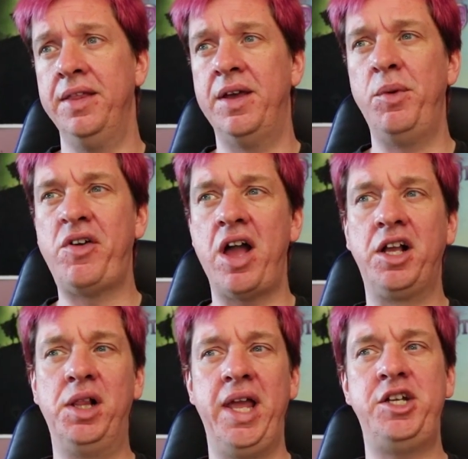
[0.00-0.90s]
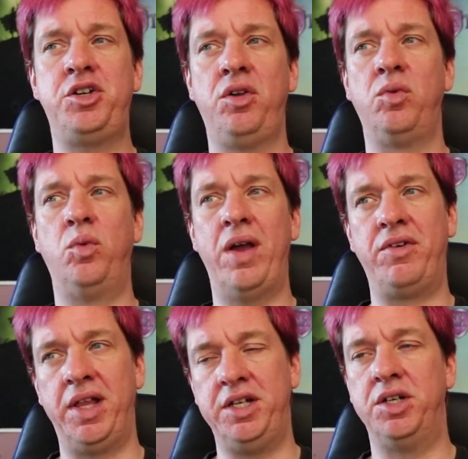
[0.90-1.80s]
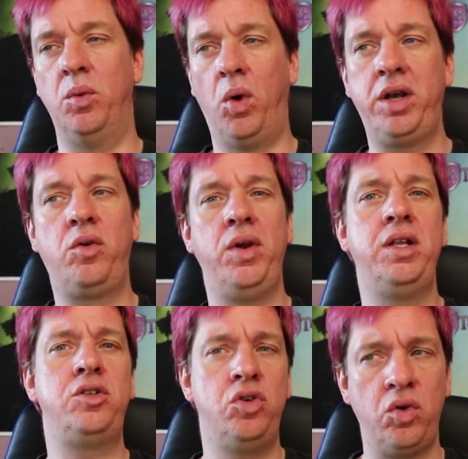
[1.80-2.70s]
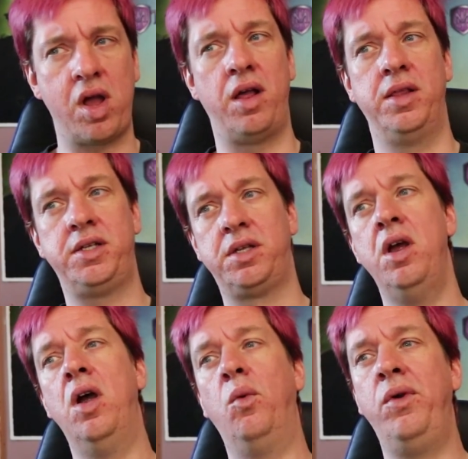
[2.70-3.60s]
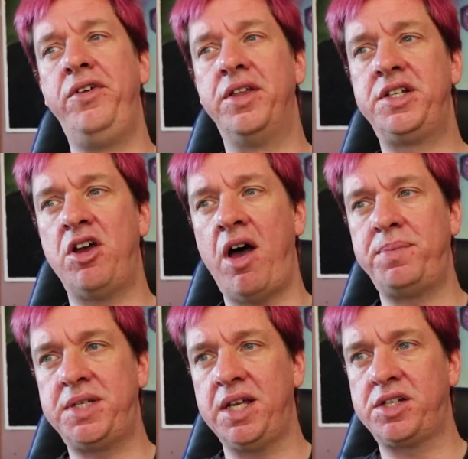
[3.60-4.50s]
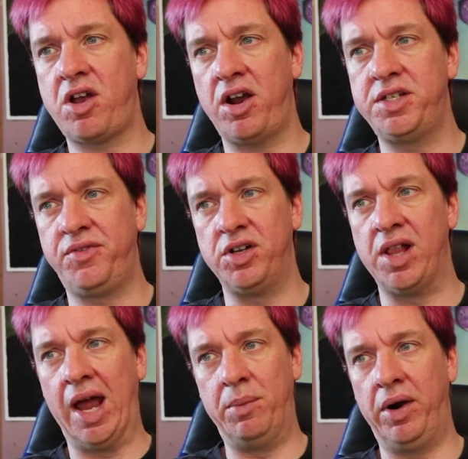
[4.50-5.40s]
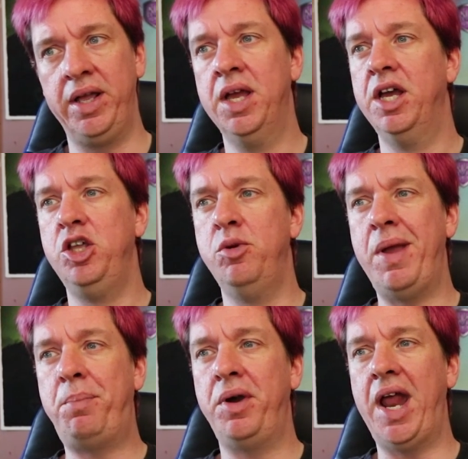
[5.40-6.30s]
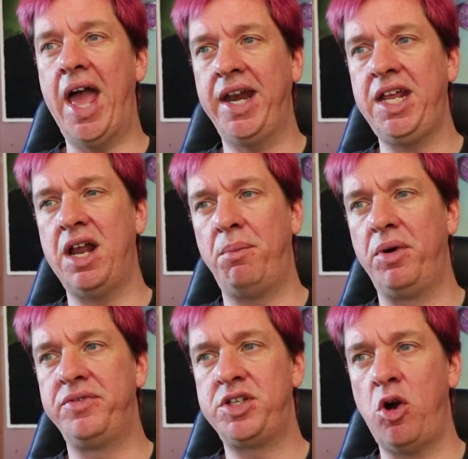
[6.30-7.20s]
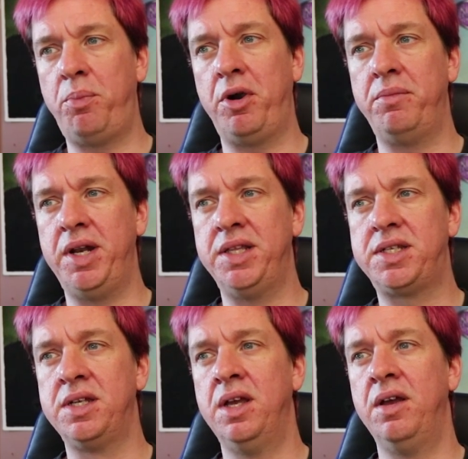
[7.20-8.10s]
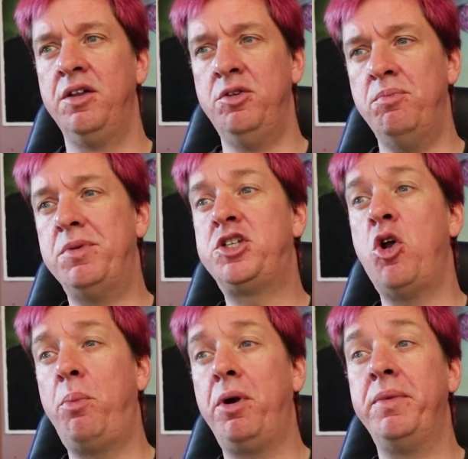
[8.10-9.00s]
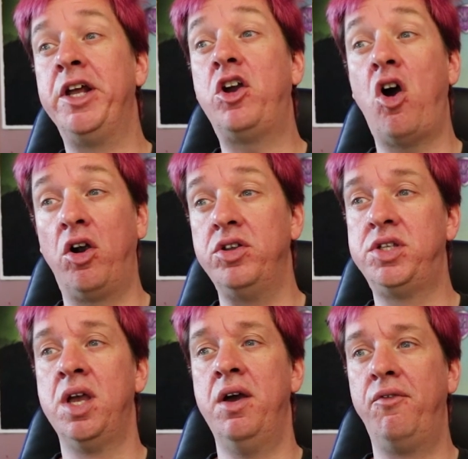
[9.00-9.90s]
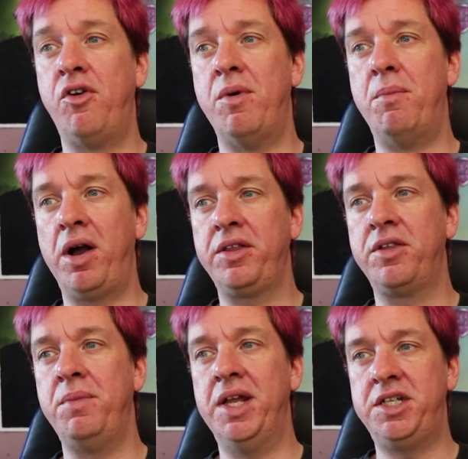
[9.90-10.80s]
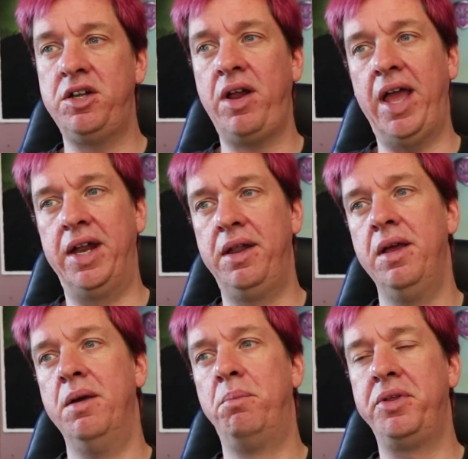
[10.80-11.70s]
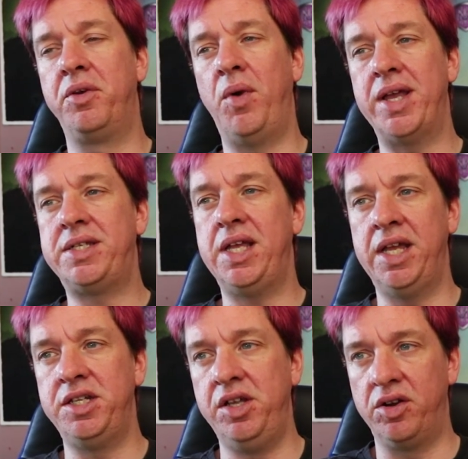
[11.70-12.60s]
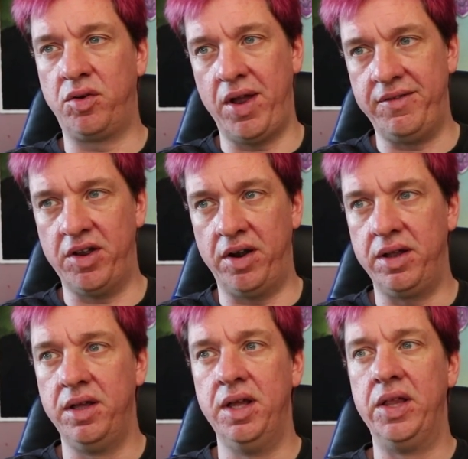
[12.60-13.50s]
Then we've got Glacial Revelation. One green, two colorless. Reveal the top six cards of your library. You may put any number of snow permanents, snow permanent cards from among them into your hand. Put the rest into your graveyard.